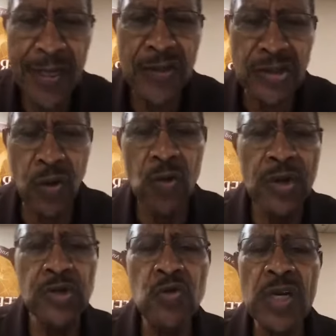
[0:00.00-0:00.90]
So
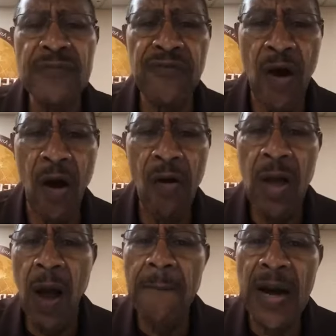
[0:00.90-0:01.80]
you can fall
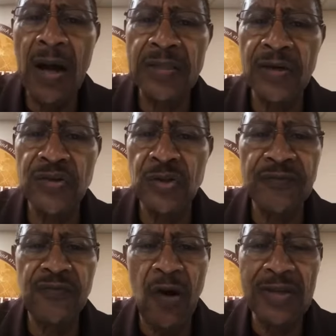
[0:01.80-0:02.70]
among, you can
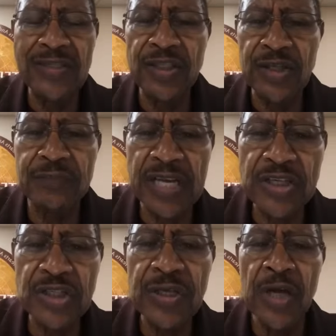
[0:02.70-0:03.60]
fall into
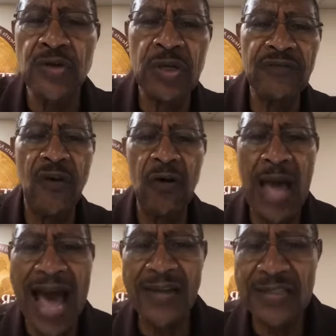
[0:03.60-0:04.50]
temptation, you can fall
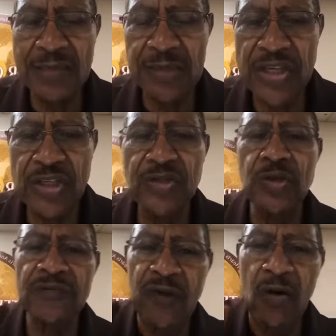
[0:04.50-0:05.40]
out of temptation, you
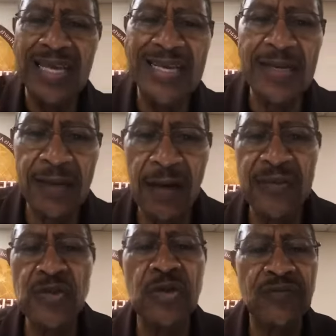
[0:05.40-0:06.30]
can fall in love,
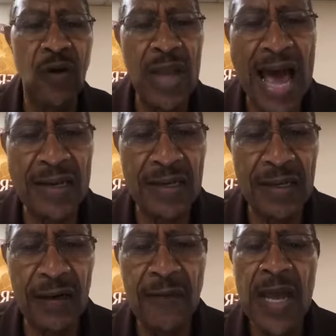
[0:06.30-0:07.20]
and you can fall out of
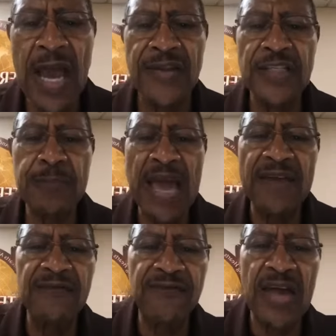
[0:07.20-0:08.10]
love. And this
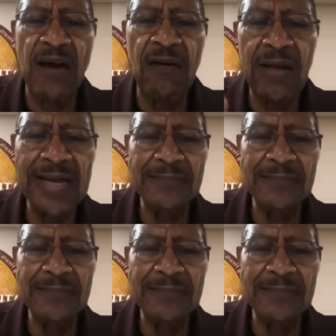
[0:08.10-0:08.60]
man fell